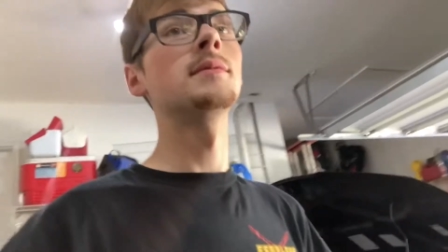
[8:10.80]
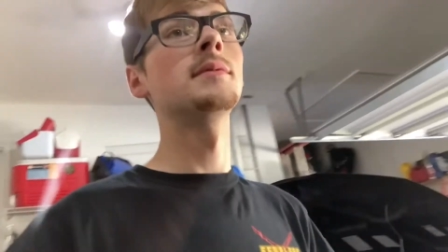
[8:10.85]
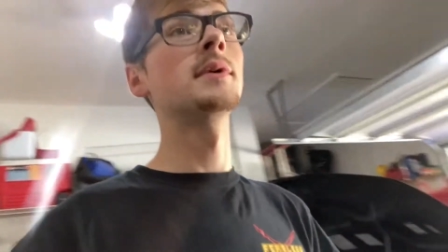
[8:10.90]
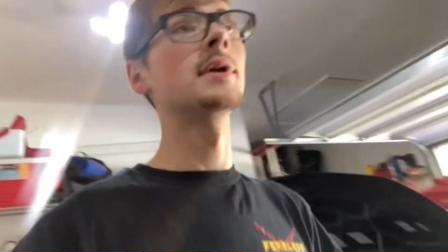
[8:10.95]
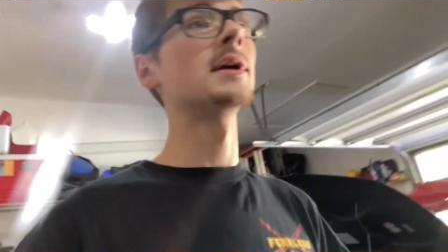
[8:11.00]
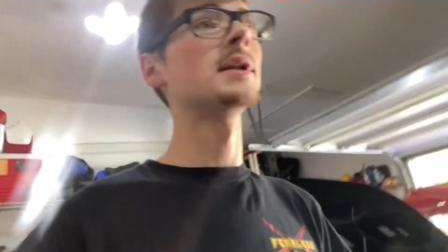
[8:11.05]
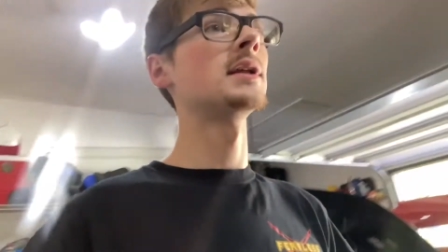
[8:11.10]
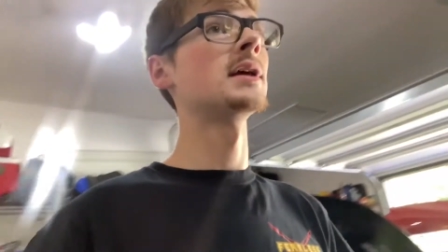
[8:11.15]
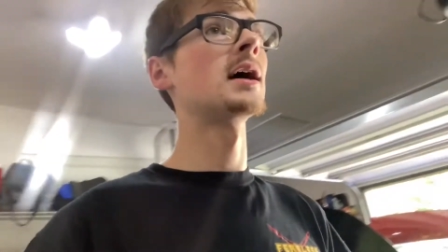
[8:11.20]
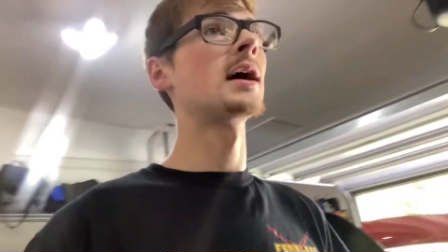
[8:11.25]

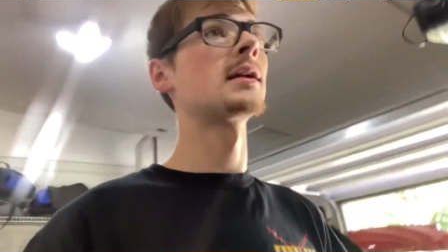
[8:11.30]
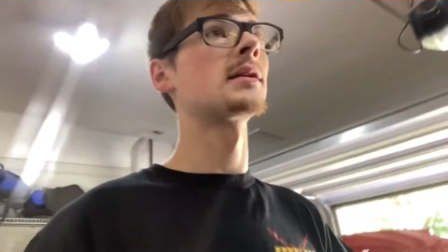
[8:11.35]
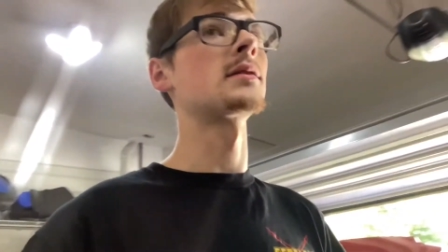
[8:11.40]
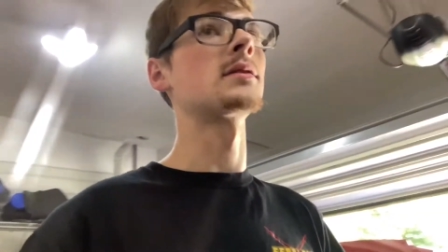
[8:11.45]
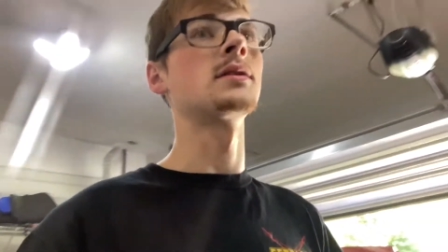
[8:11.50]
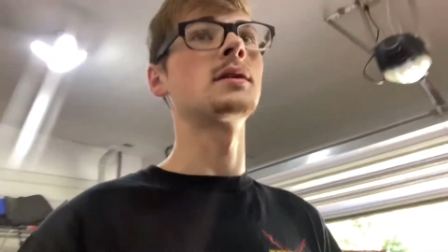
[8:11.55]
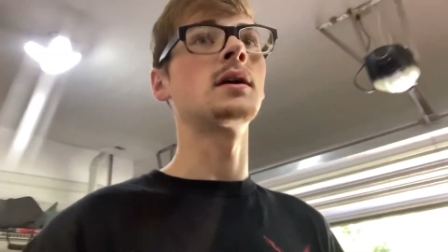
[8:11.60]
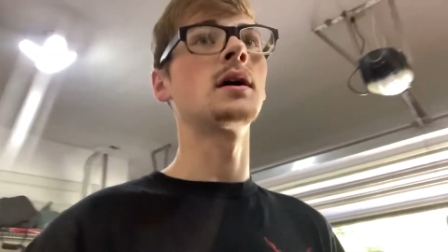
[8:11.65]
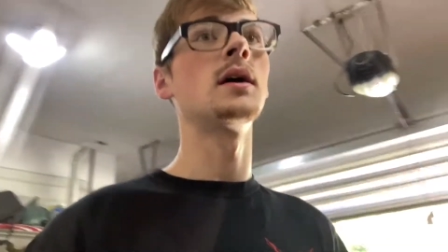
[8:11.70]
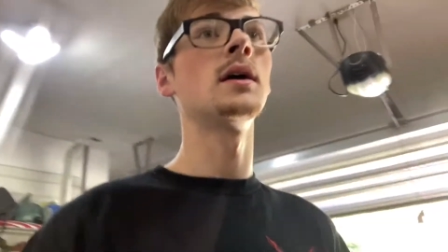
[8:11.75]
idiotically
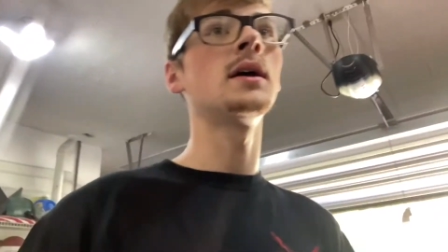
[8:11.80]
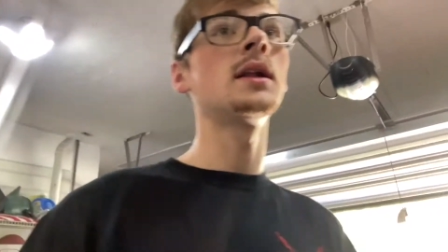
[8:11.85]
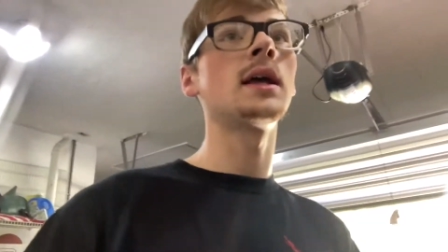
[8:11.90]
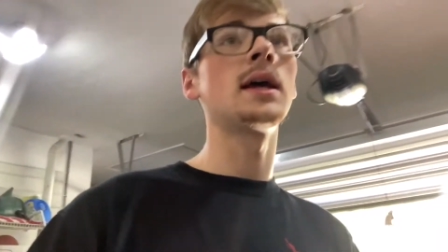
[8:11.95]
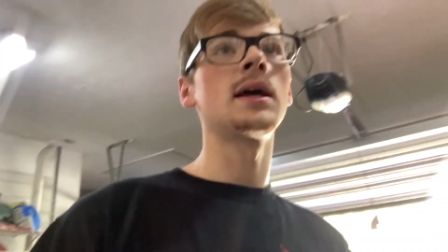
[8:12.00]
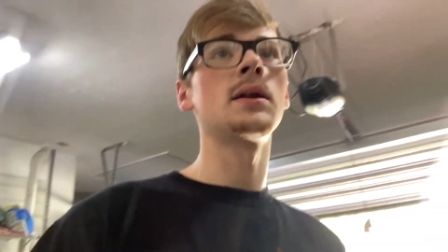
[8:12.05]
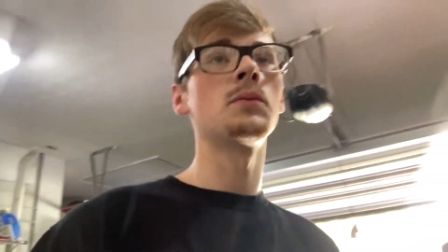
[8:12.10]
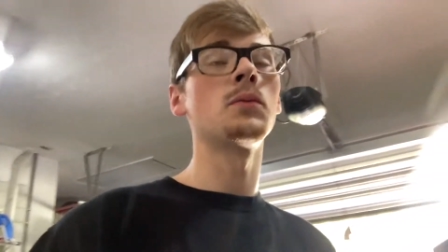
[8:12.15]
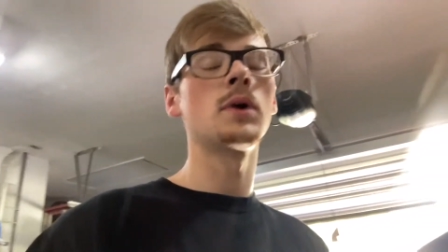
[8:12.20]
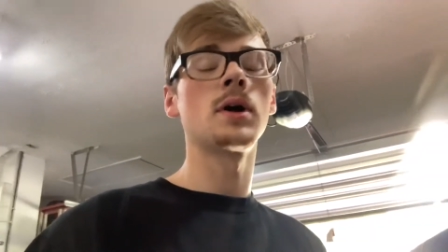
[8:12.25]
cut
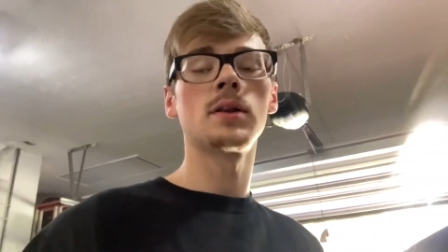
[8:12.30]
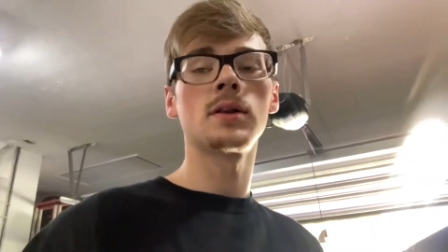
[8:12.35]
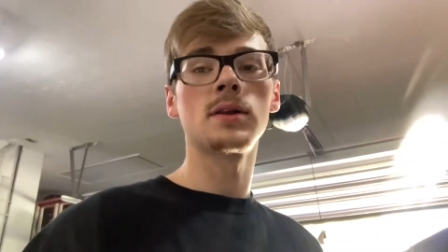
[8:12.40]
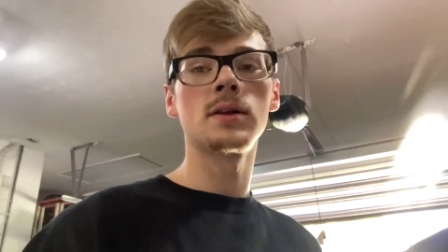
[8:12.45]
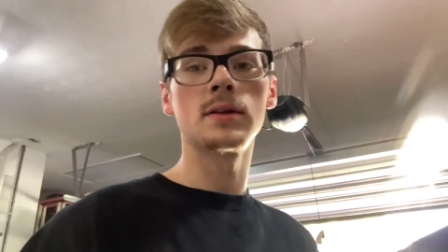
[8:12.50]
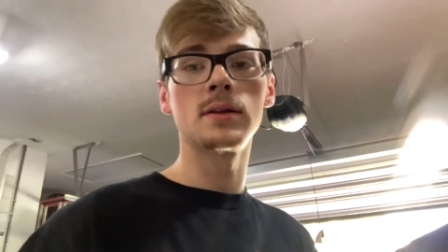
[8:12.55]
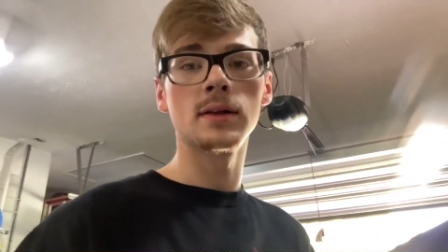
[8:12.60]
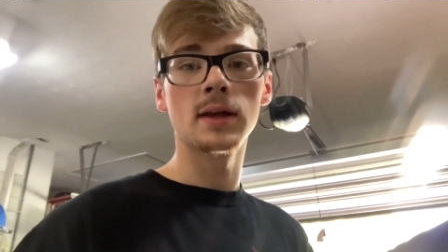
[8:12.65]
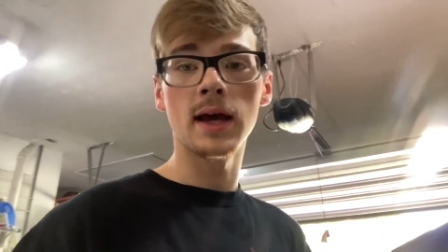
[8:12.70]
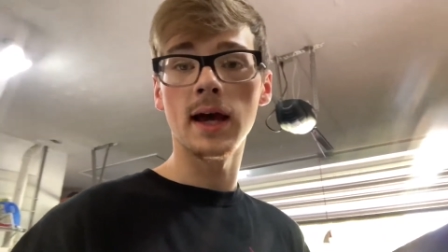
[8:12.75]
and
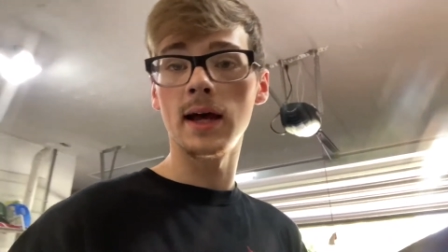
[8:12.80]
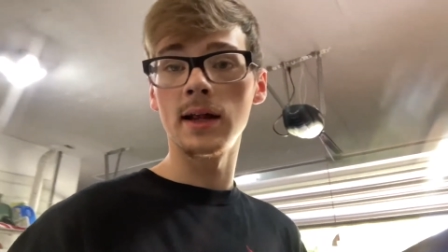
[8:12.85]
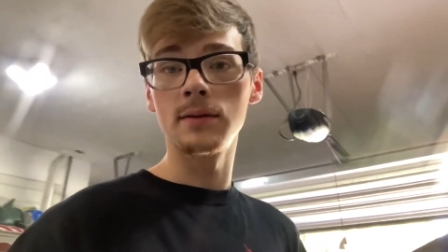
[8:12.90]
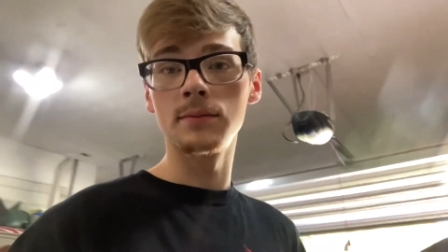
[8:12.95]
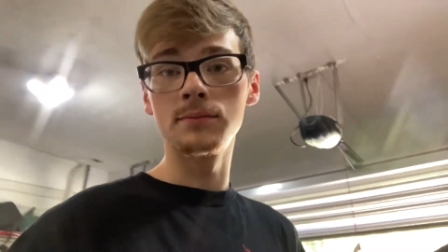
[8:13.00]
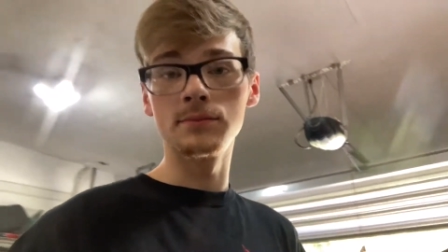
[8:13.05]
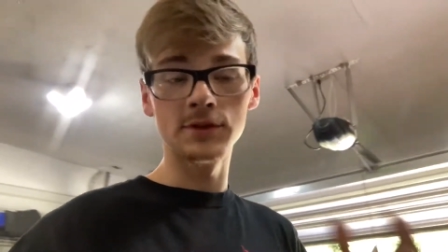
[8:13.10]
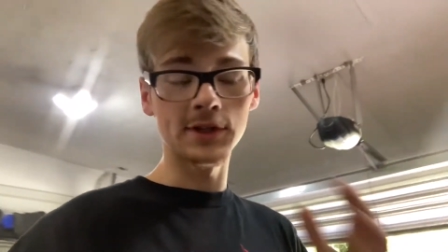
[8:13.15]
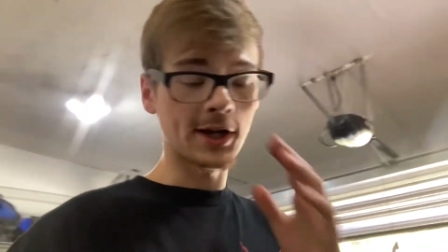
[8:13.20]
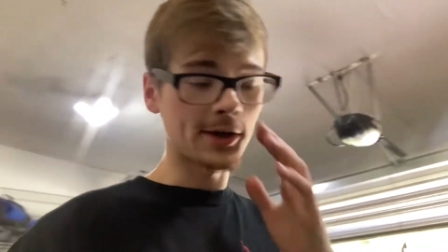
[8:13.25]
welded,
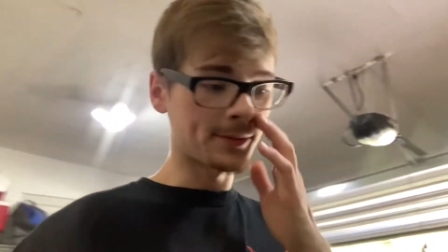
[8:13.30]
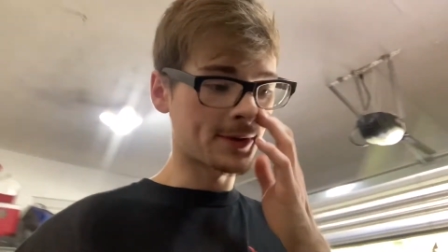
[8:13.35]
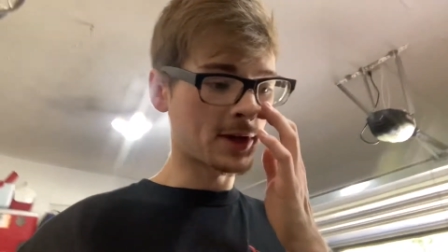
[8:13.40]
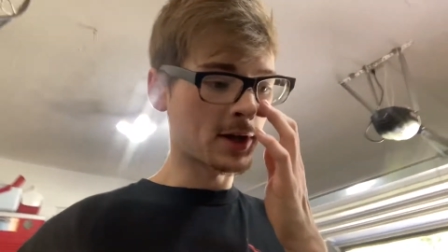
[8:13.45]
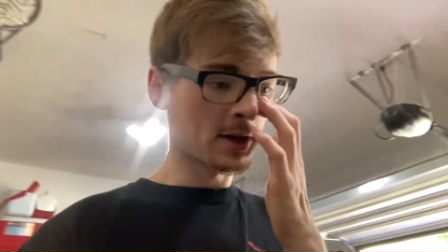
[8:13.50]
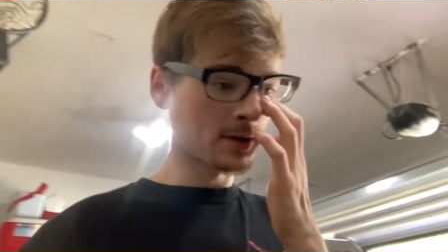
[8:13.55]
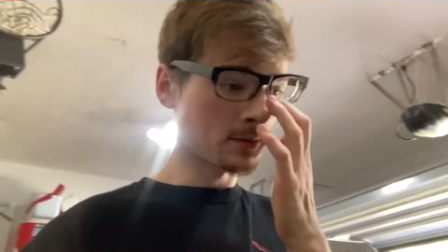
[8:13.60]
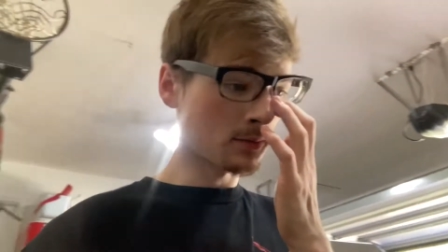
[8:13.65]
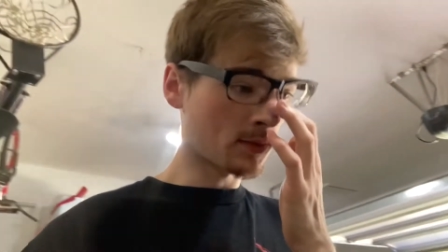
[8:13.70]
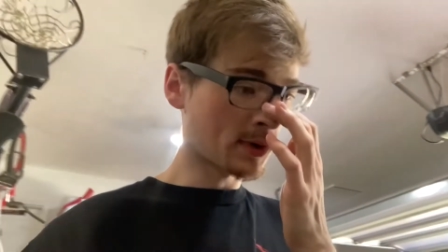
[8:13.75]
had Jeremy
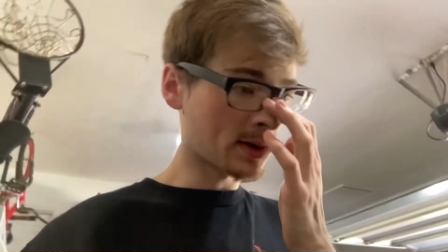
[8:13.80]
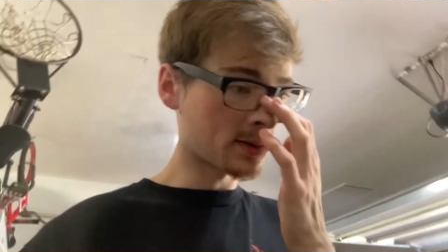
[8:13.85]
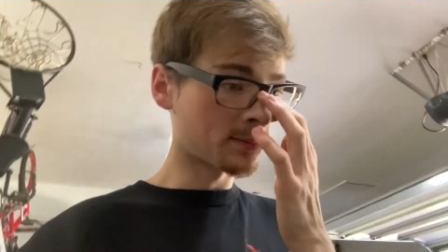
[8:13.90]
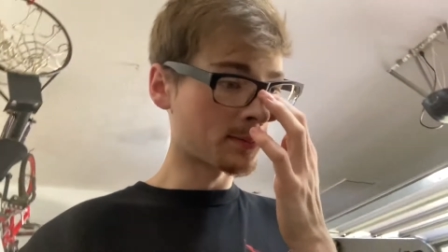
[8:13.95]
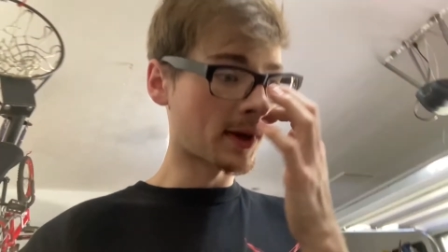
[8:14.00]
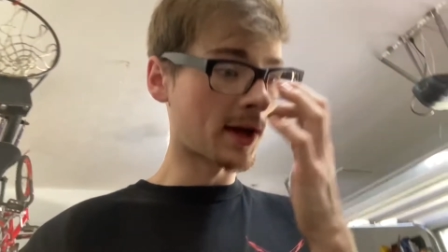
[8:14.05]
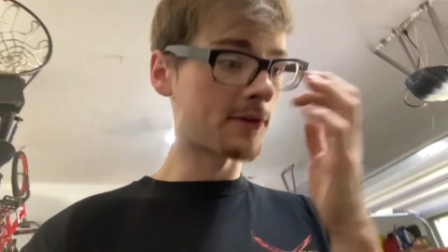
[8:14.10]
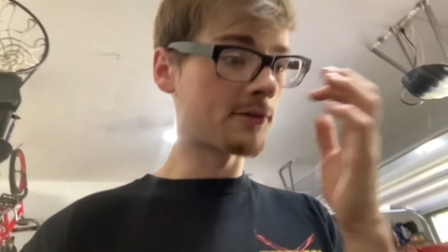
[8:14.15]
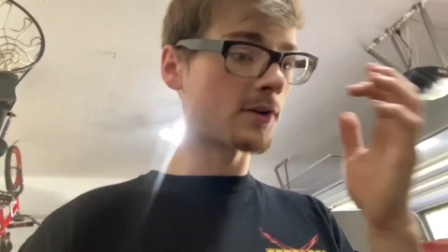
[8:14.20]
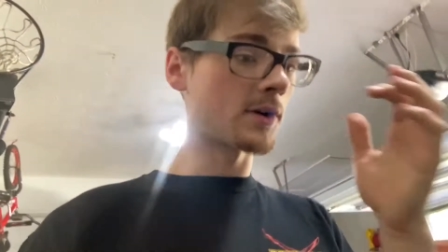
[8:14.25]
cut and weld
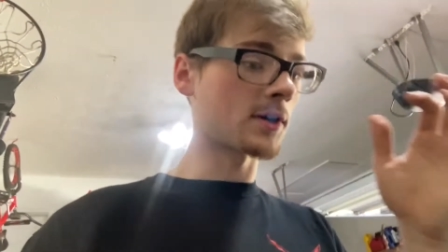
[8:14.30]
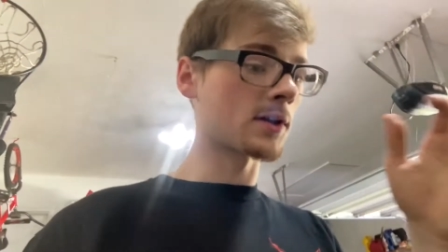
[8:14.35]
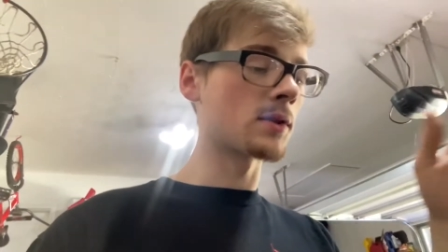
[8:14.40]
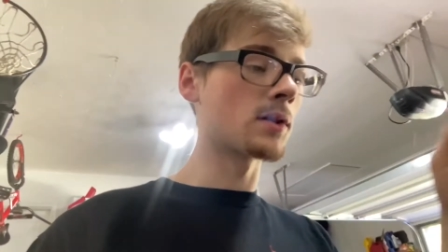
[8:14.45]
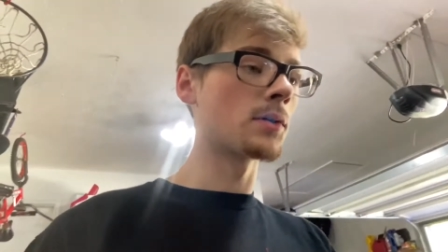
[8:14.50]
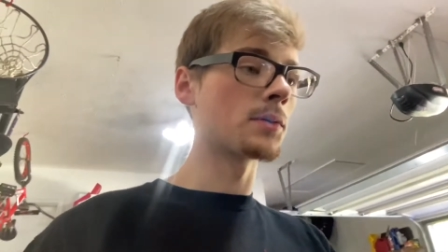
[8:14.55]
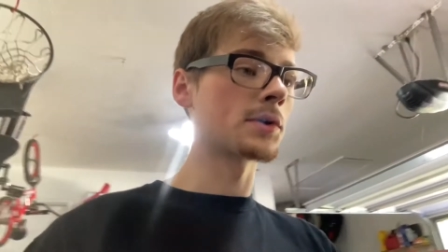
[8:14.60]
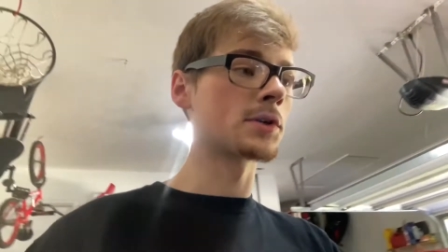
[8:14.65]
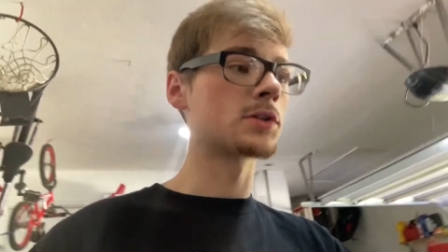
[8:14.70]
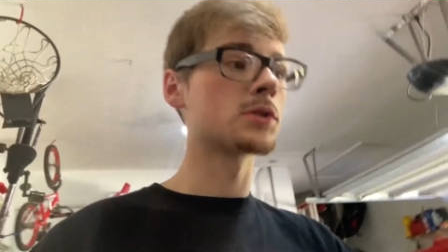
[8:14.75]
my fucking
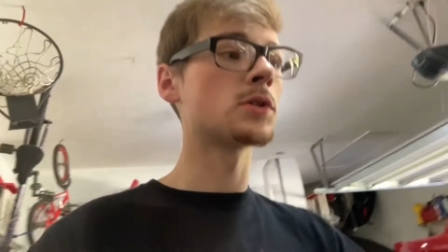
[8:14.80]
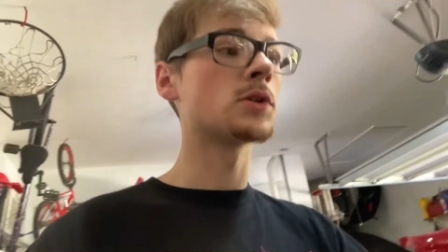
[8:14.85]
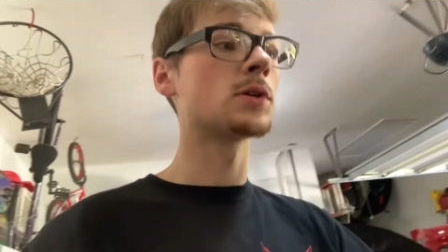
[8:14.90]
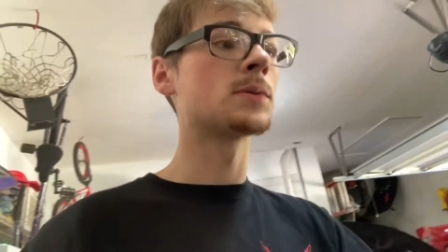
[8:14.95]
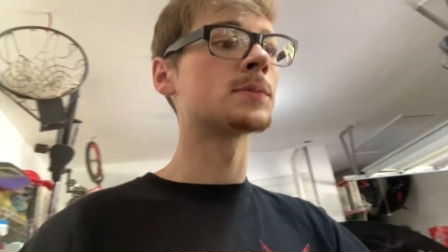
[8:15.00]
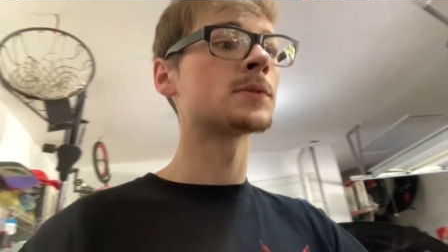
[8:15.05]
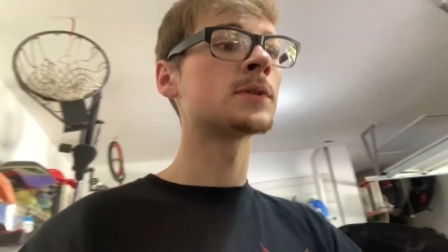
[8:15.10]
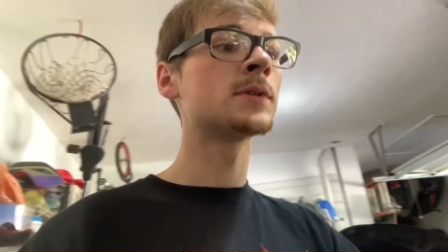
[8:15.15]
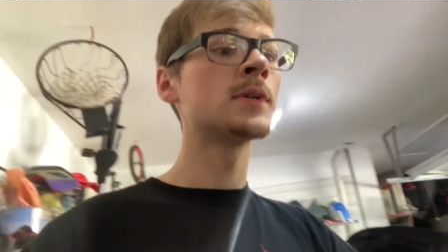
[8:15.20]
lower control arm